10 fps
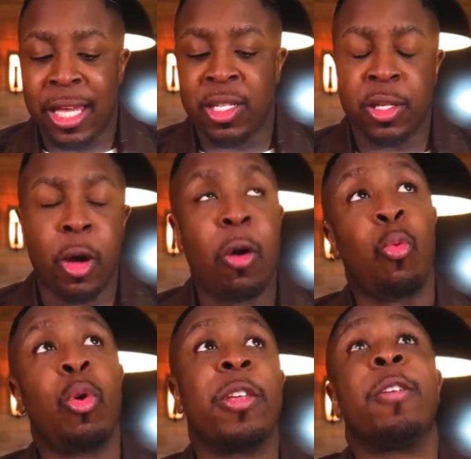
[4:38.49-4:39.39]
And
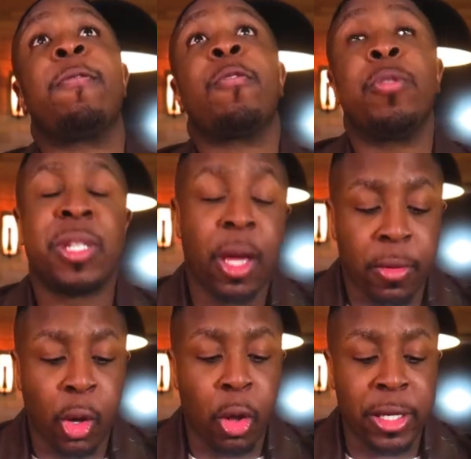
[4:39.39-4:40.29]
so one of the fruits
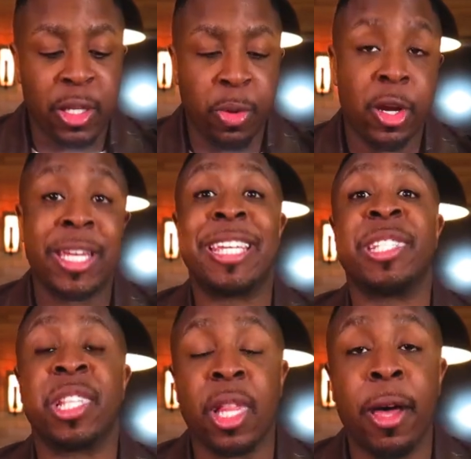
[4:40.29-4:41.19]
of the Holy Spirit
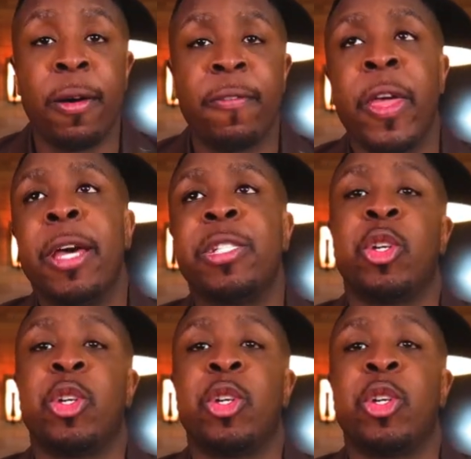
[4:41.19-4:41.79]
is love.